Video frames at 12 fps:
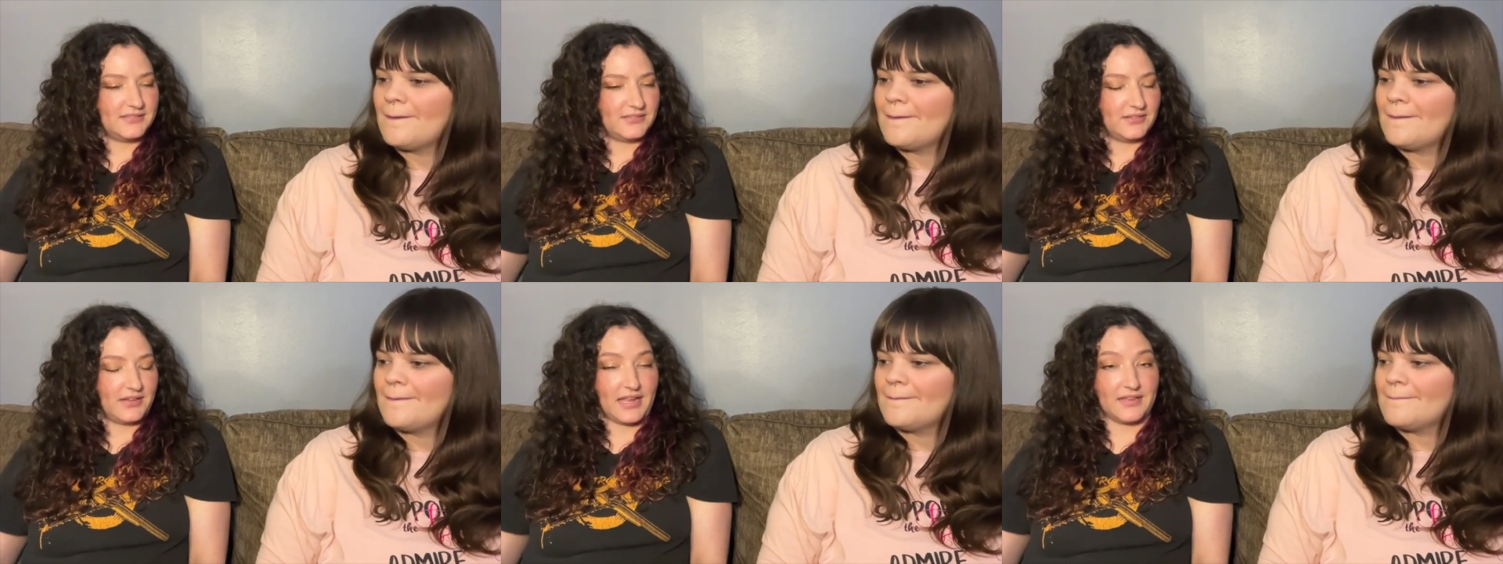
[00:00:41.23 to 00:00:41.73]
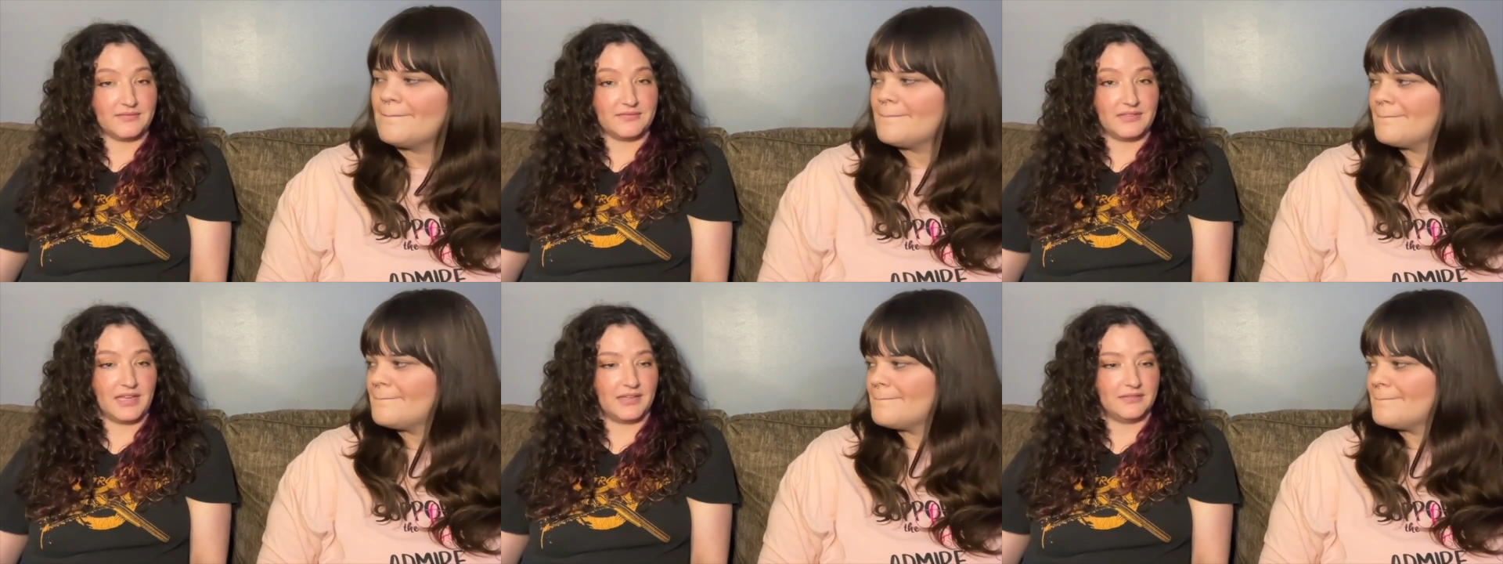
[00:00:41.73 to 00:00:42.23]
Speaker 1: I,
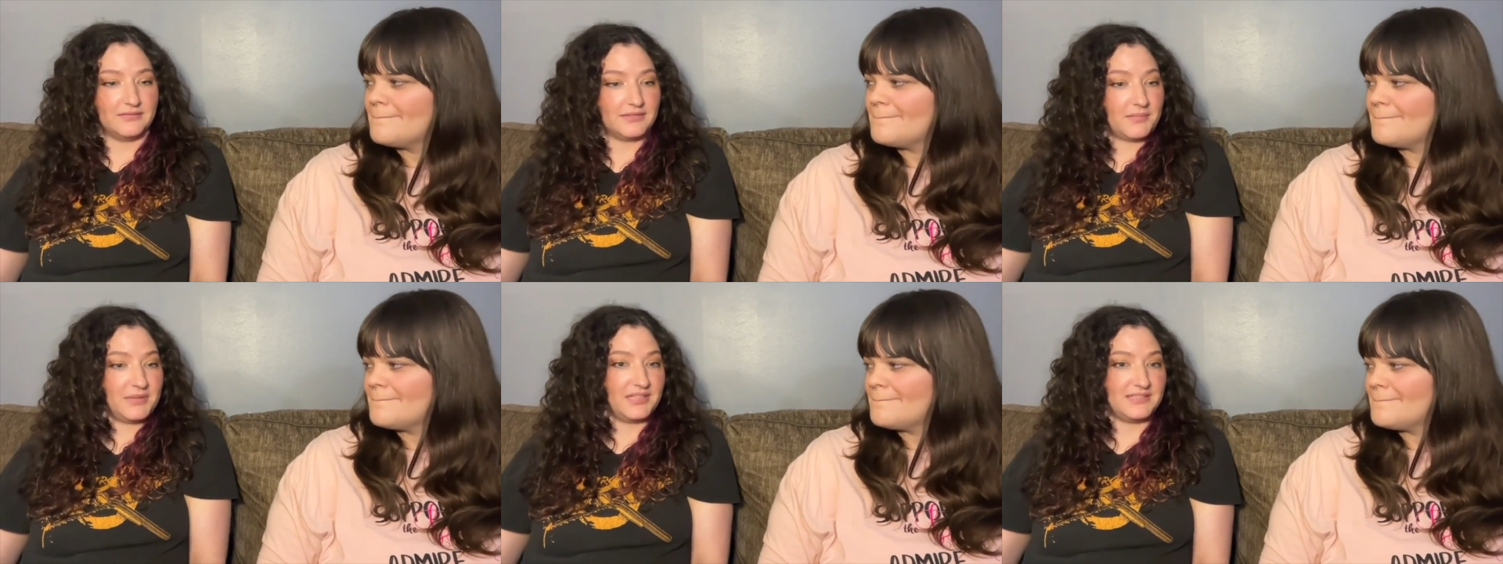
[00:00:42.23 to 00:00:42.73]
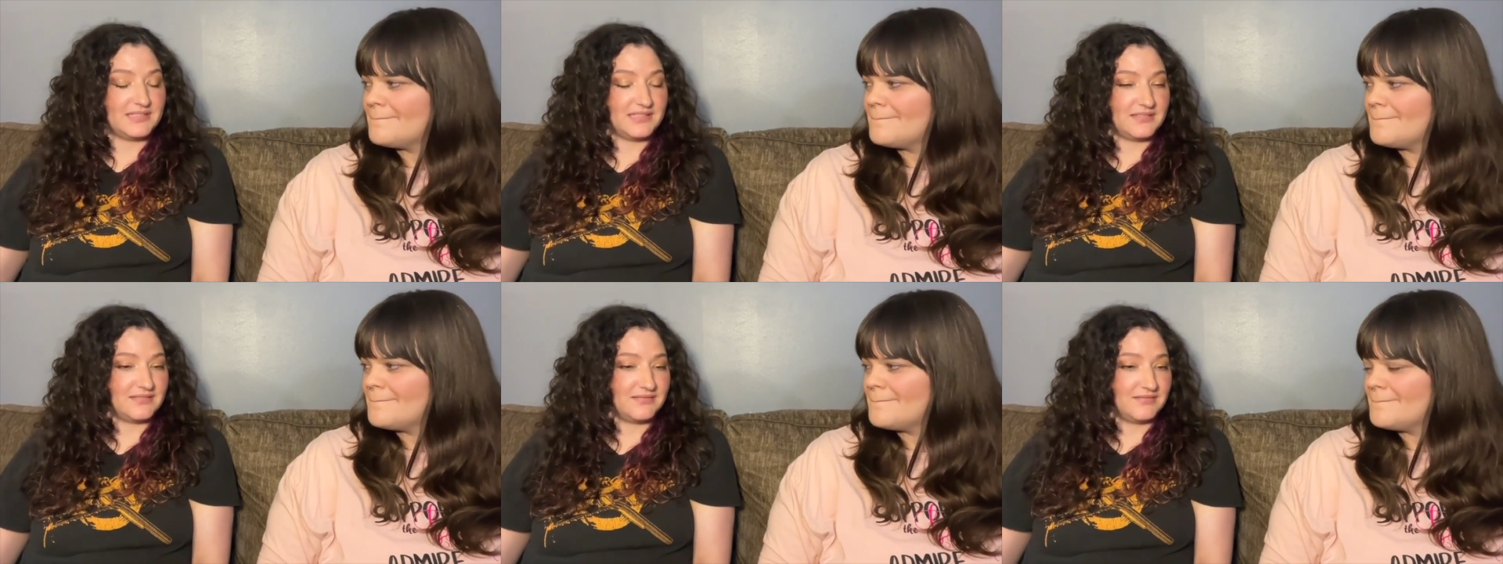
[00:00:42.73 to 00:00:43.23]
yeah. I mean,
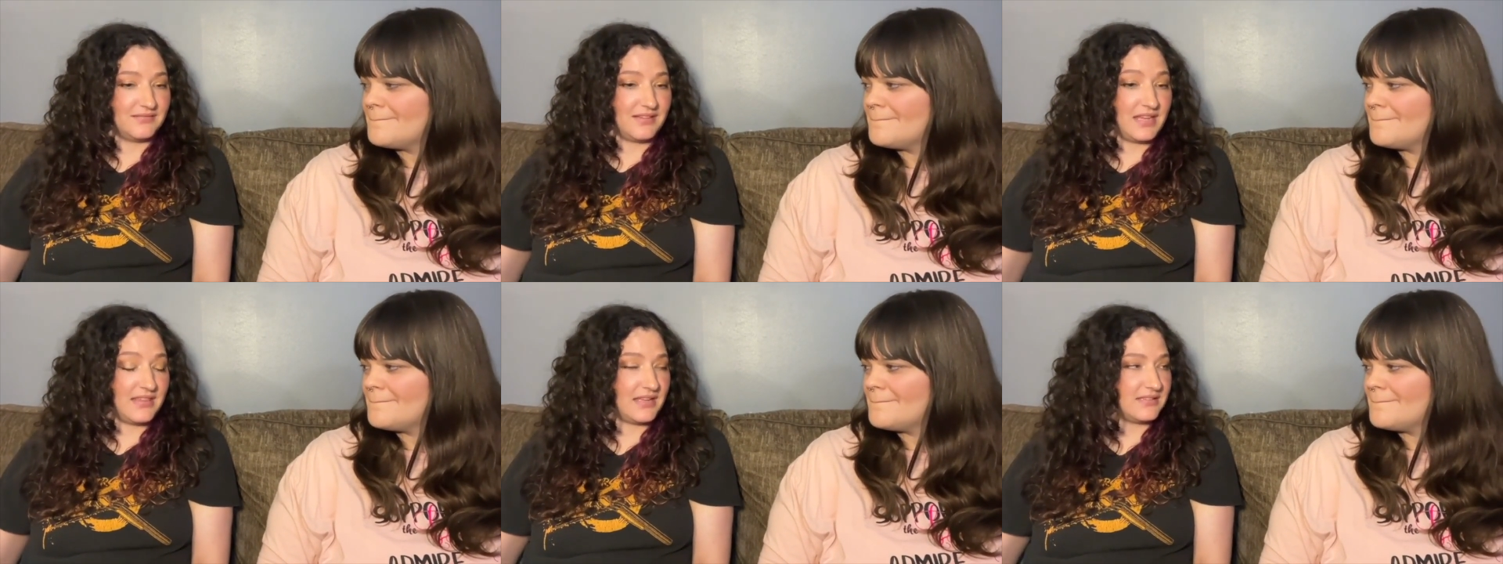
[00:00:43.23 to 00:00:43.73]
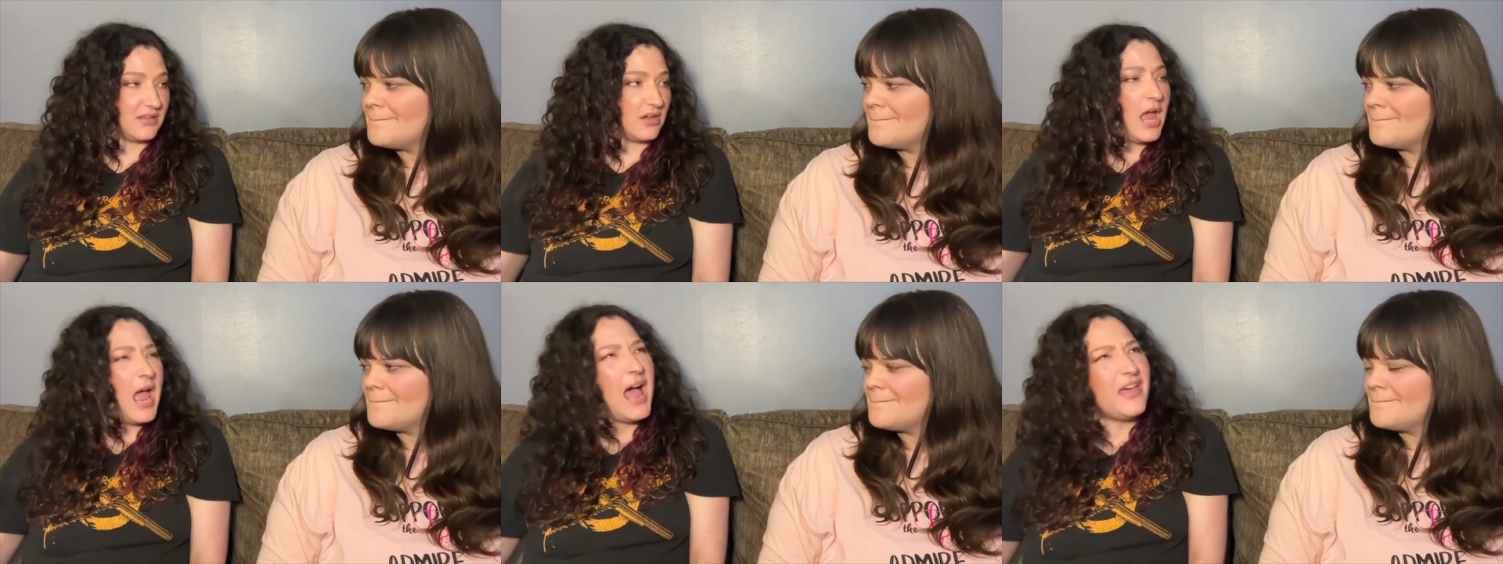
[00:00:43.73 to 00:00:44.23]
it's in that song.
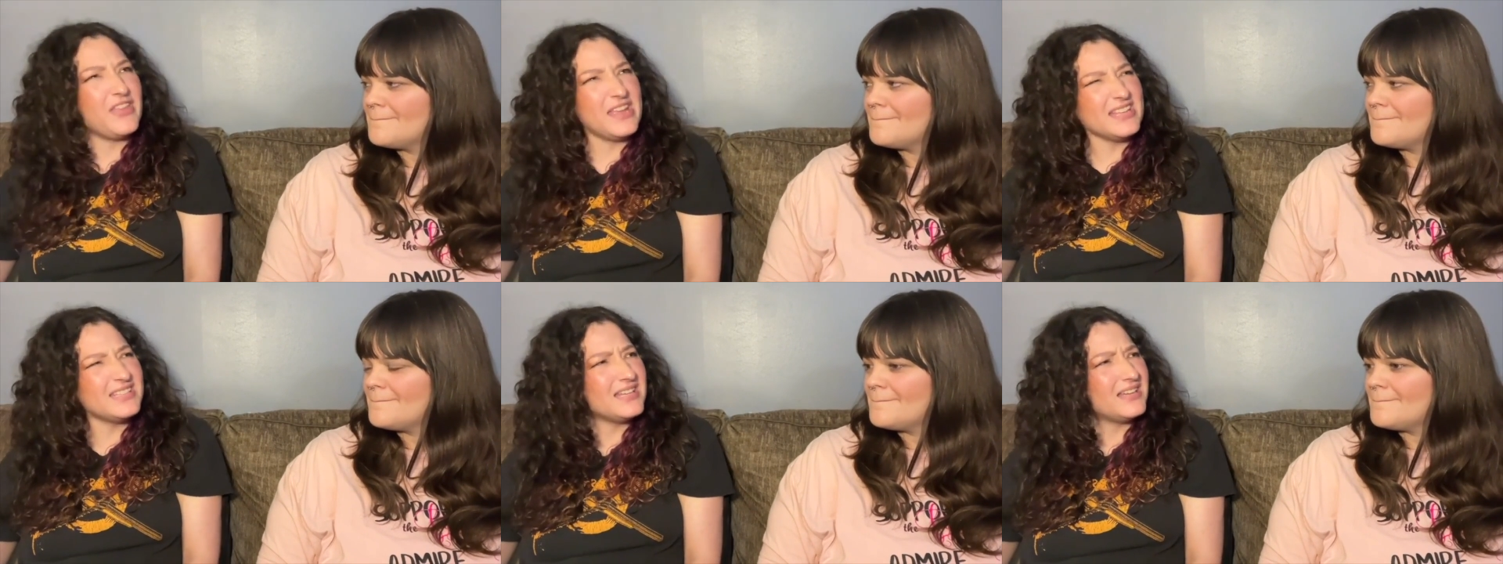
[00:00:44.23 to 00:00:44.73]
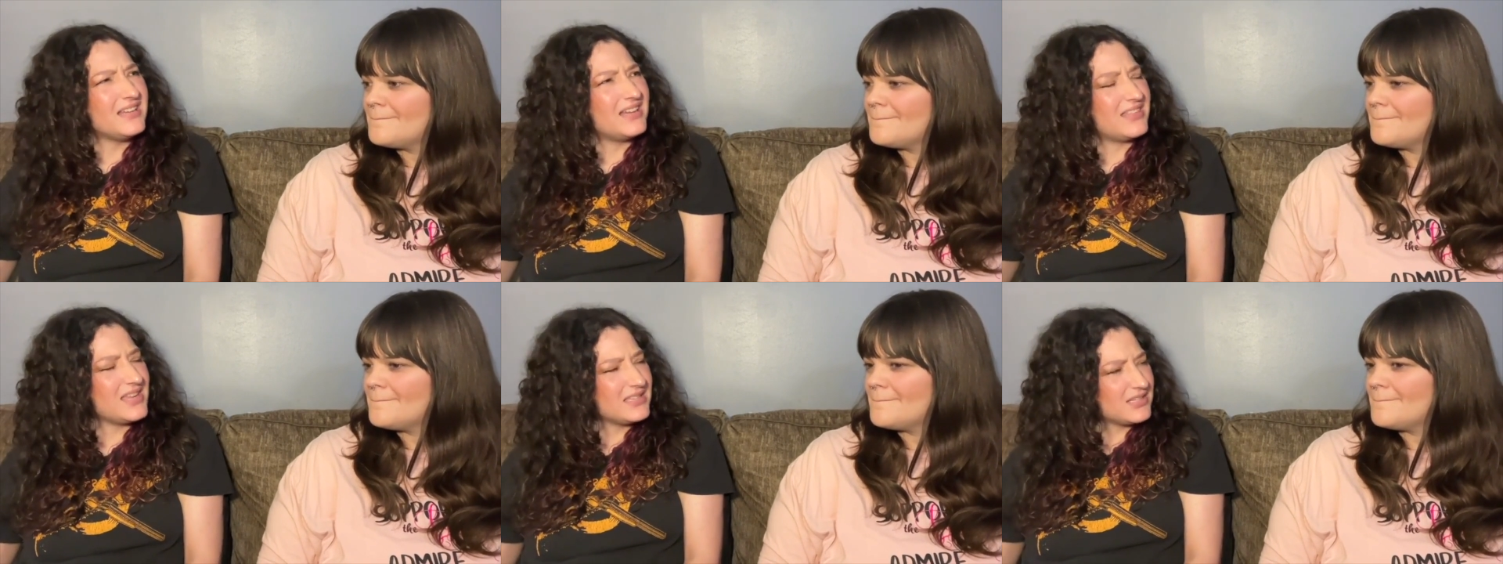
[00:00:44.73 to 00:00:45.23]
I think it's a.
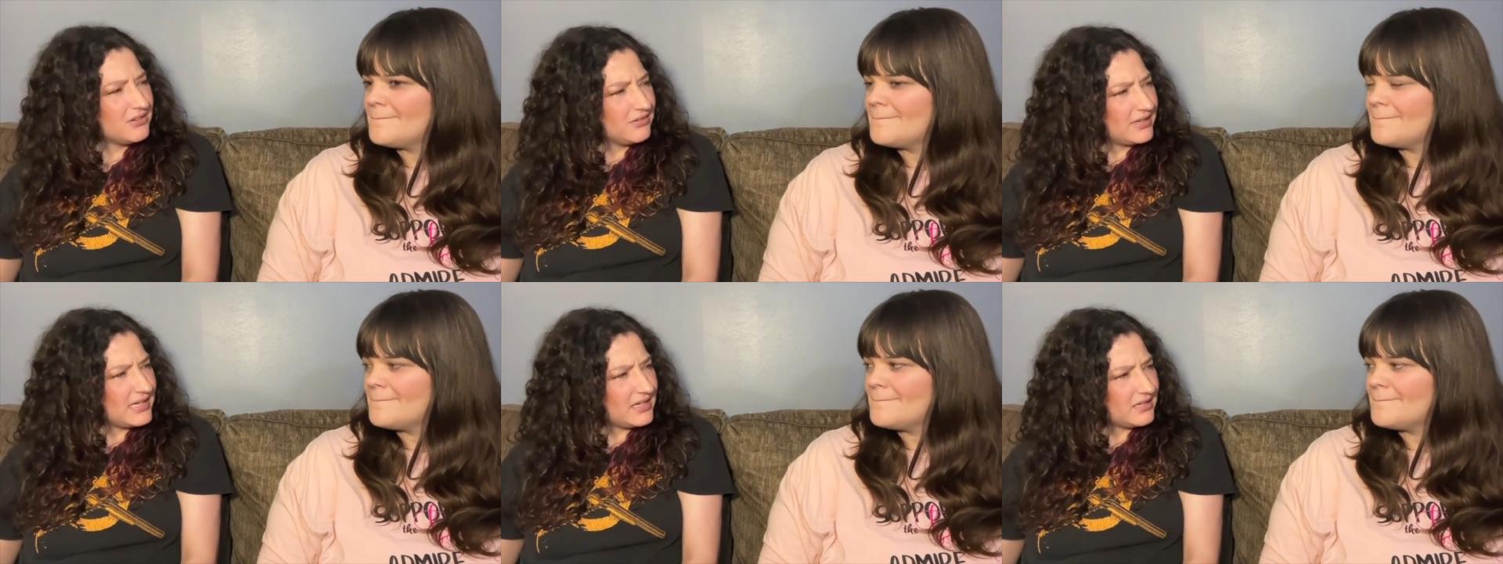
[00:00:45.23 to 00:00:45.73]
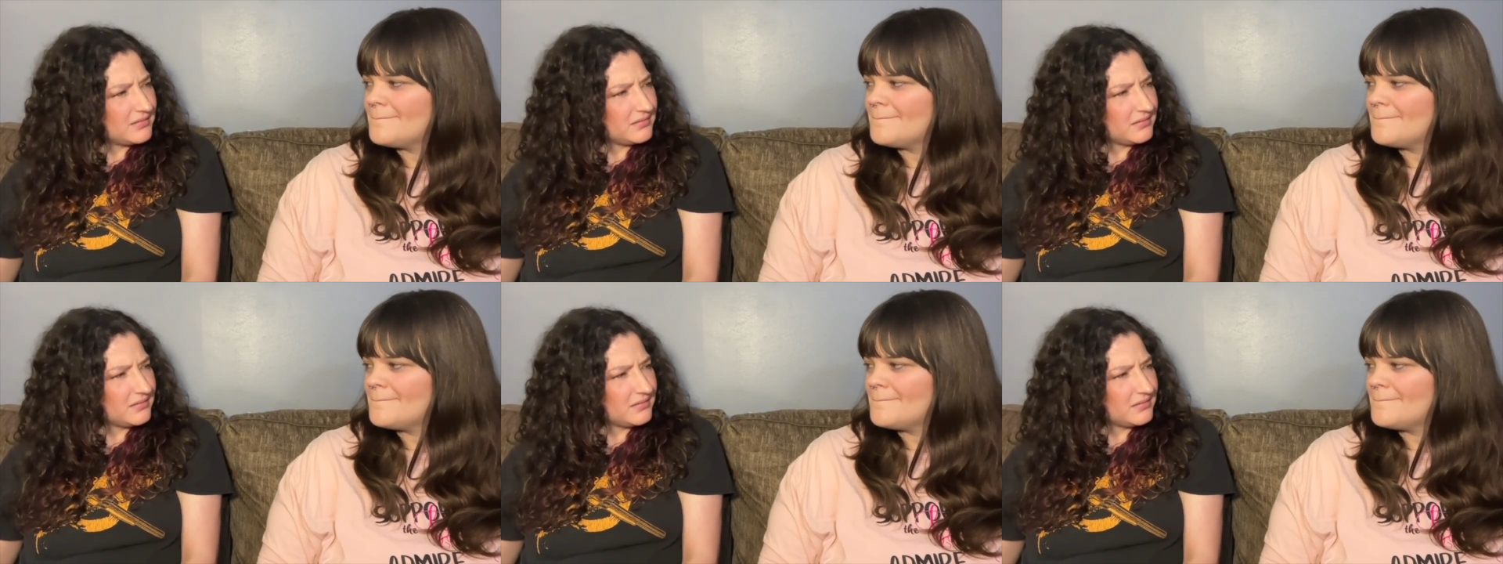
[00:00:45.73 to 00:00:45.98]
I think it's a Greek.